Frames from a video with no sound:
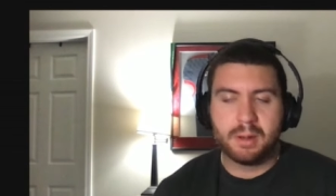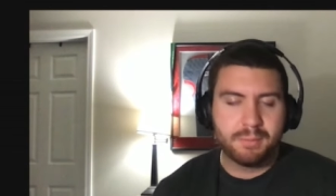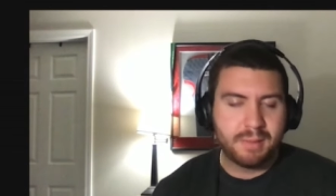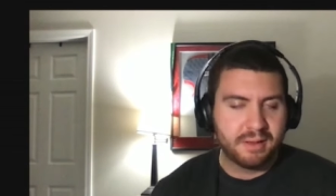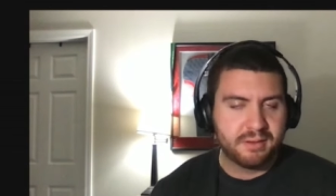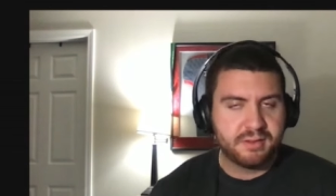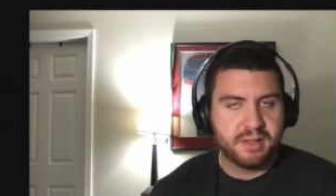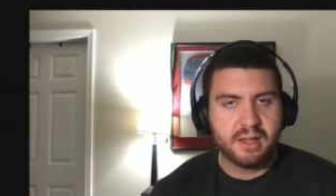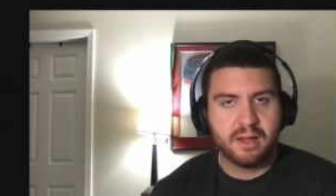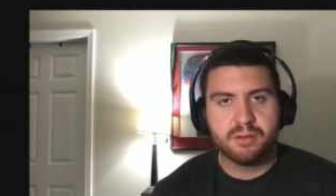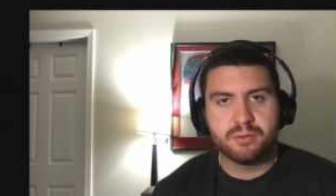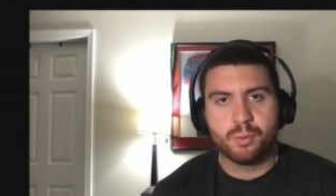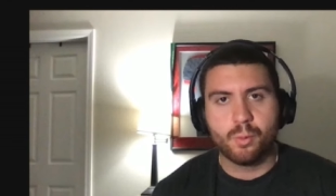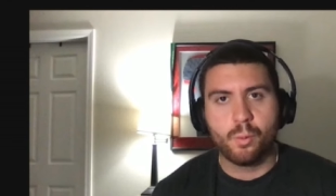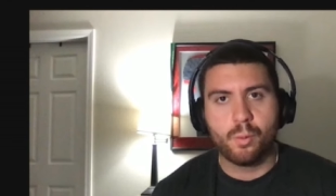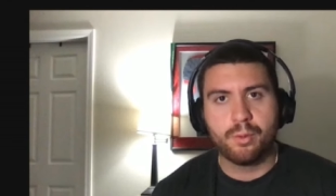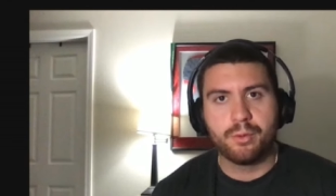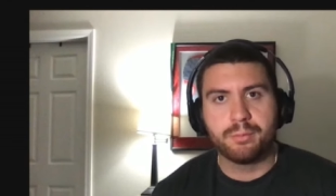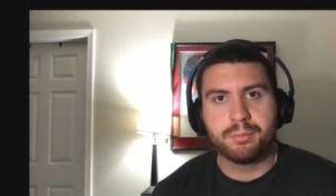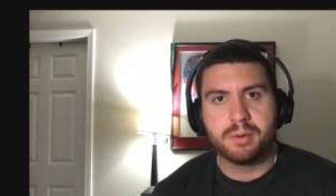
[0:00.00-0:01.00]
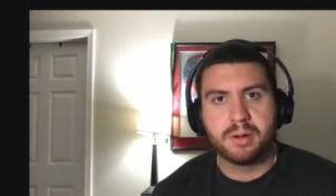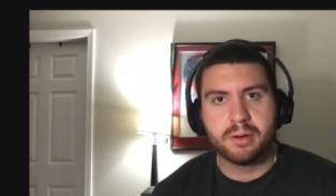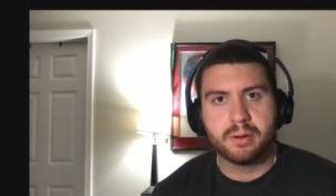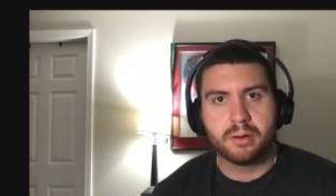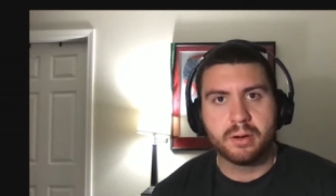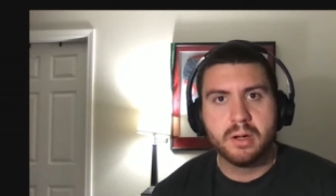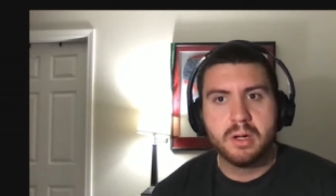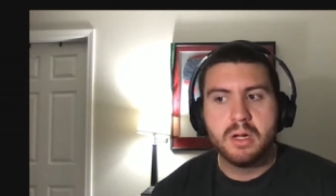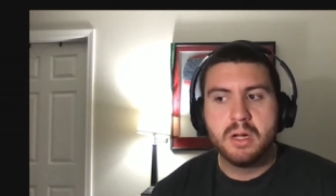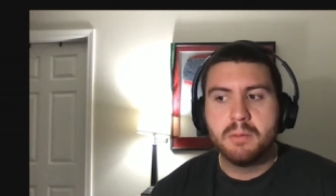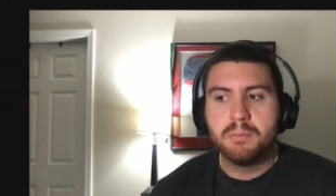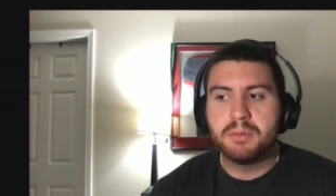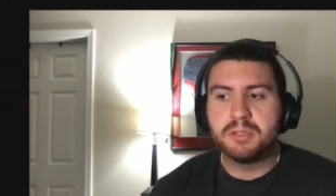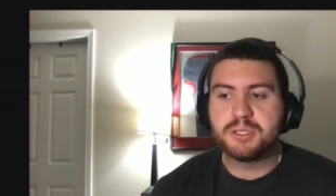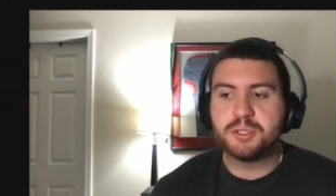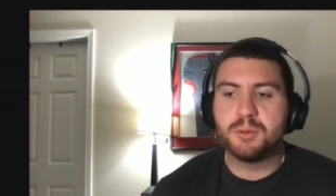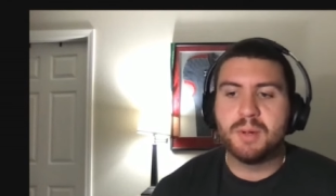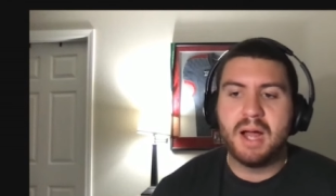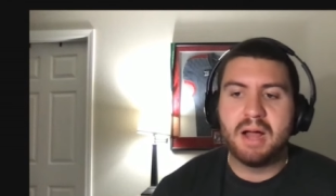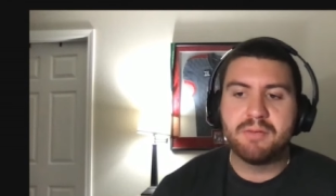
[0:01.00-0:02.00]
I'm not saying he's a world beater,
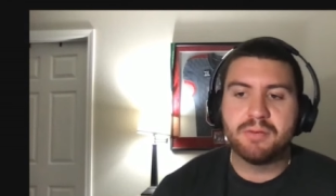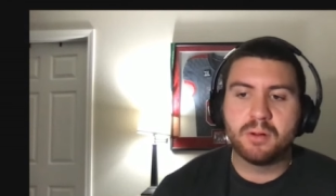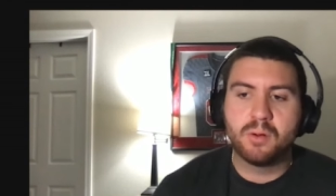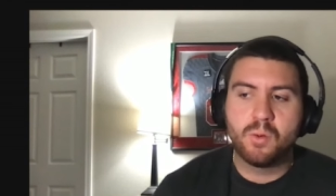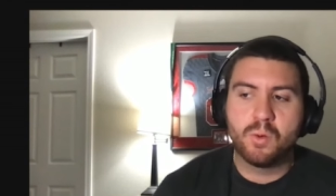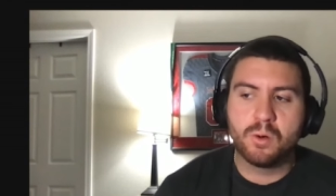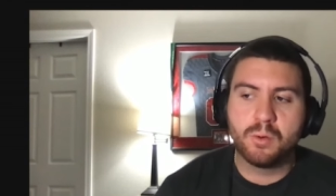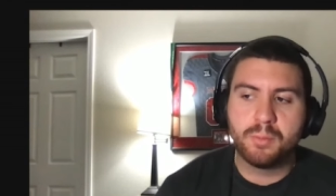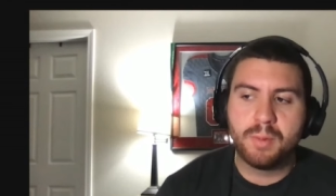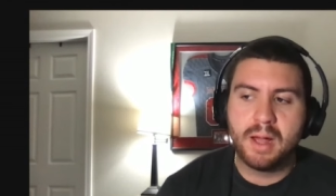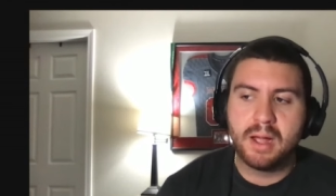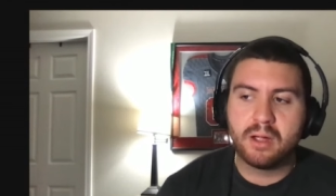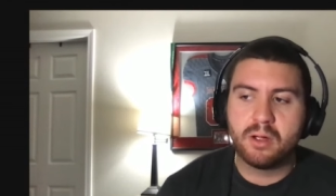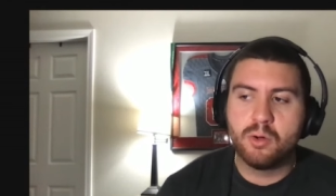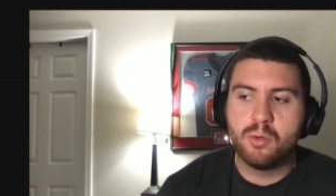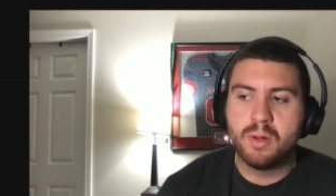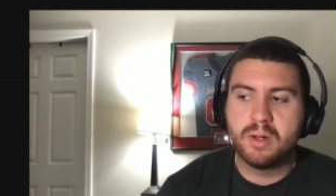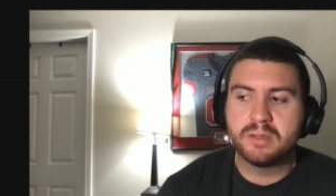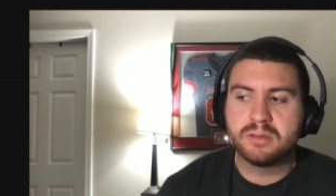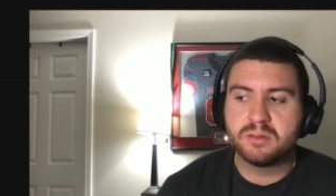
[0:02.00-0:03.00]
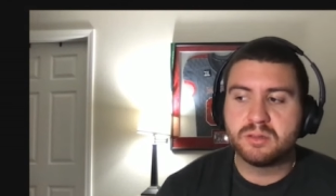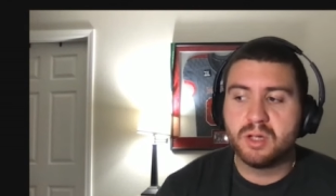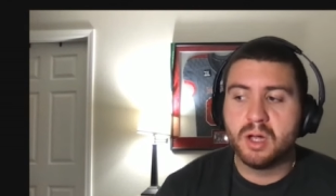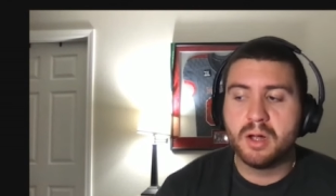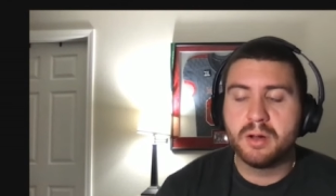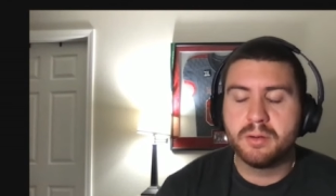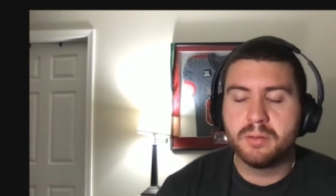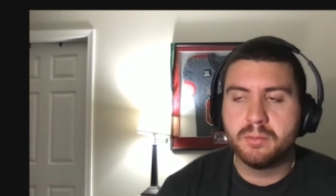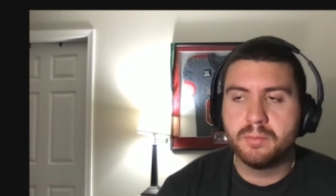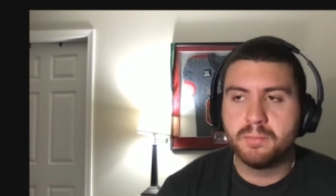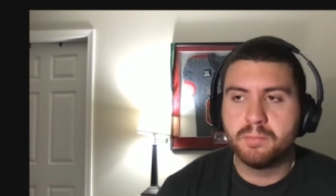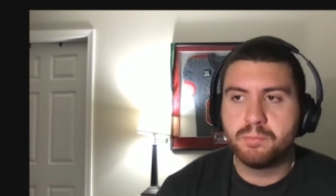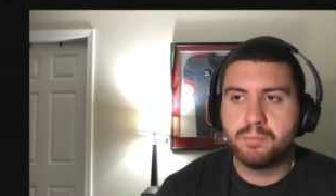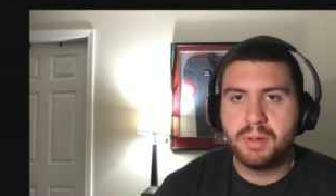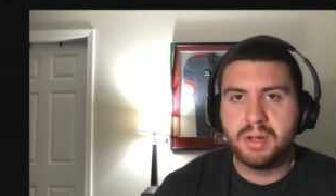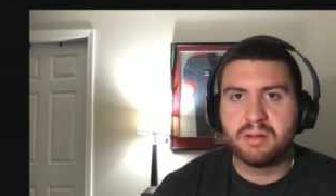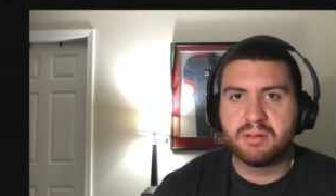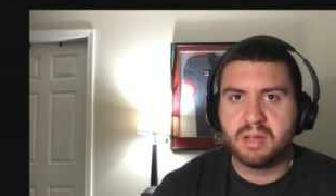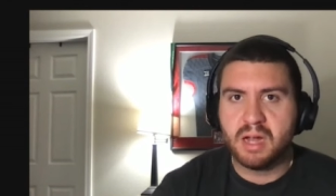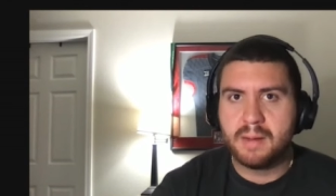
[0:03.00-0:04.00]
but you have a quarterback who has done
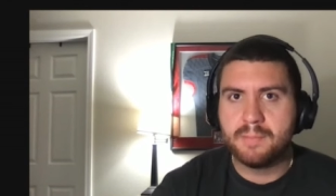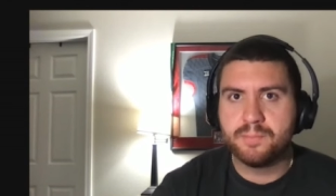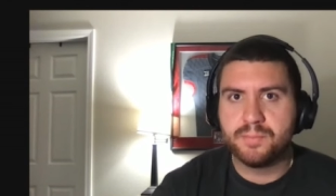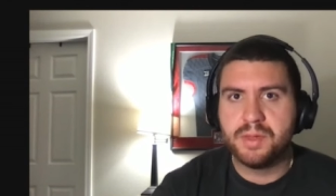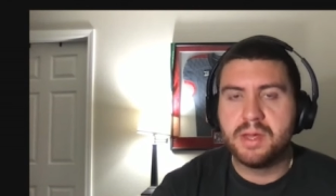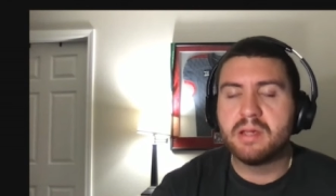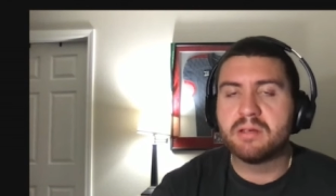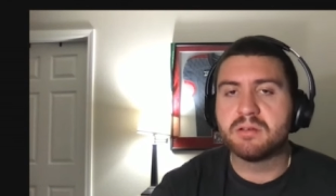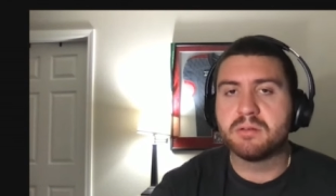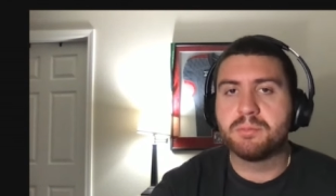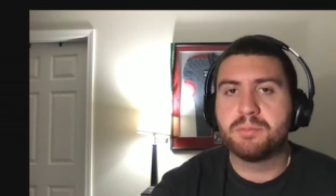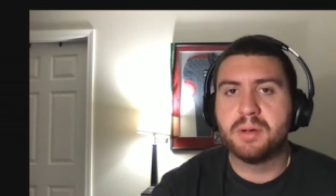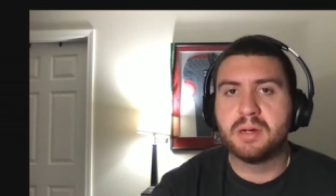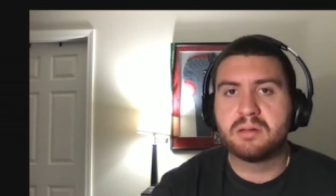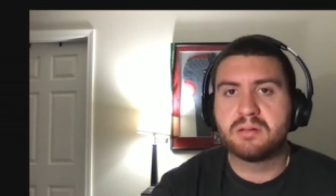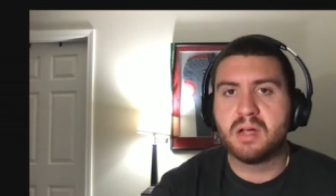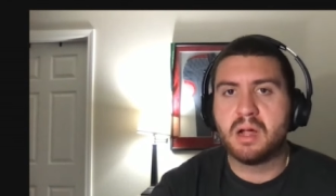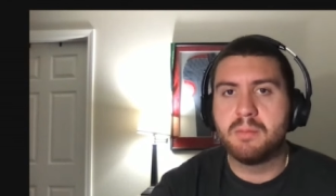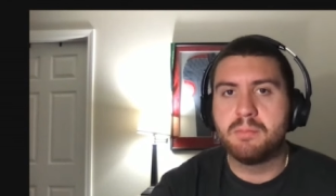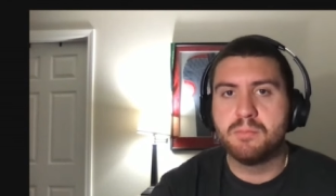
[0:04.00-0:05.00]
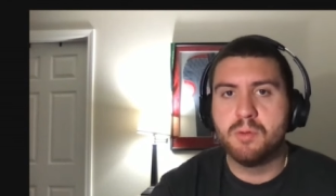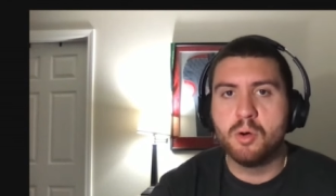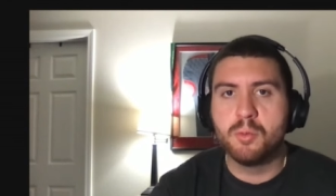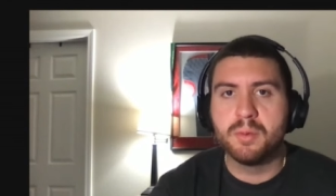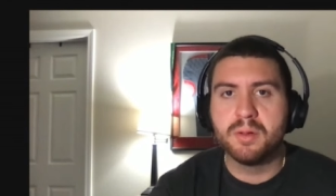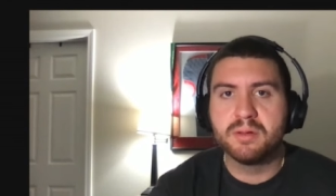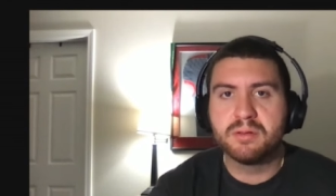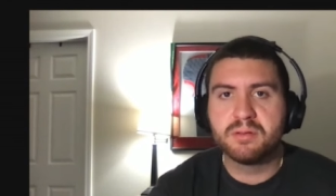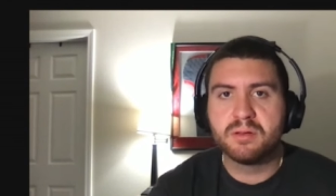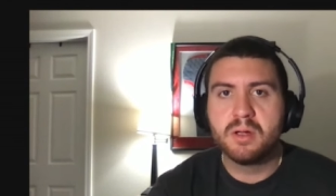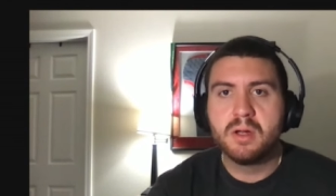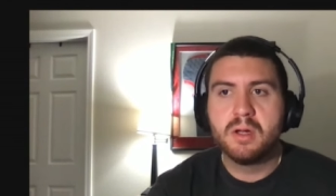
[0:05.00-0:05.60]
big time things in big time moments